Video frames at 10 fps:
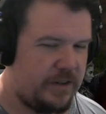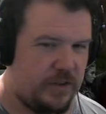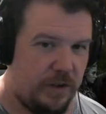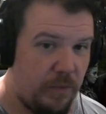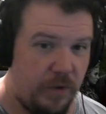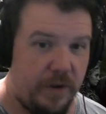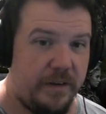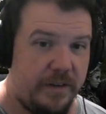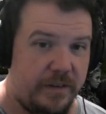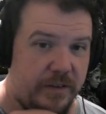someone
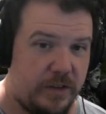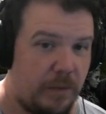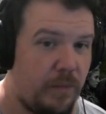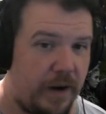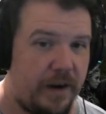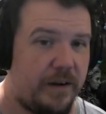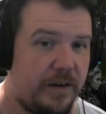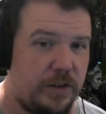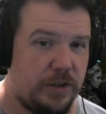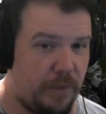somewhere
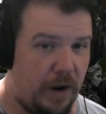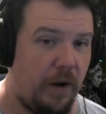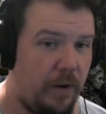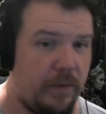tomorrow.